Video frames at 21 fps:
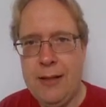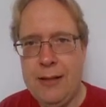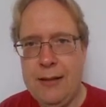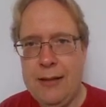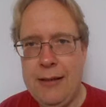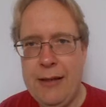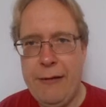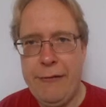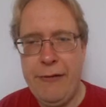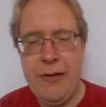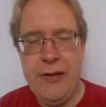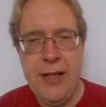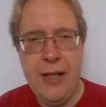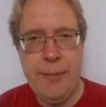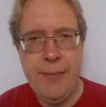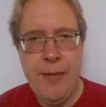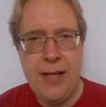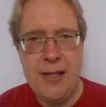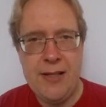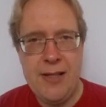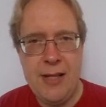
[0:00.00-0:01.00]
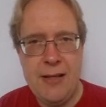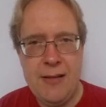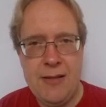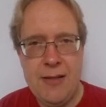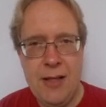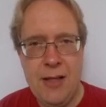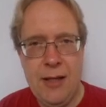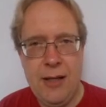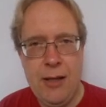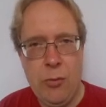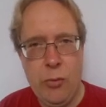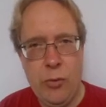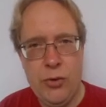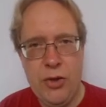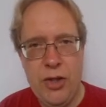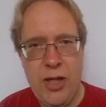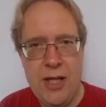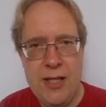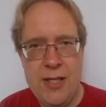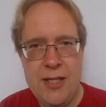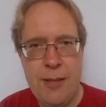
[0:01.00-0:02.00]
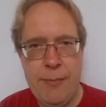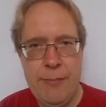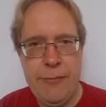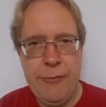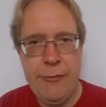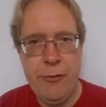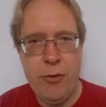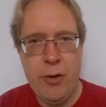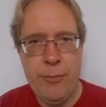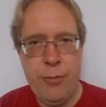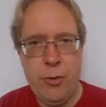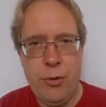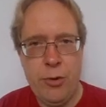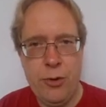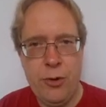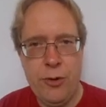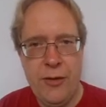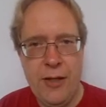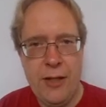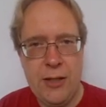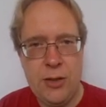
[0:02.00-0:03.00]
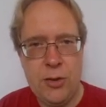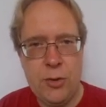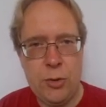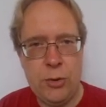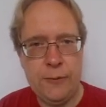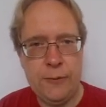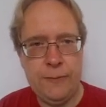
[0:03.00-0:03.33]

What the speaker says: And then everything makes sense again. I will change that before I put it on master.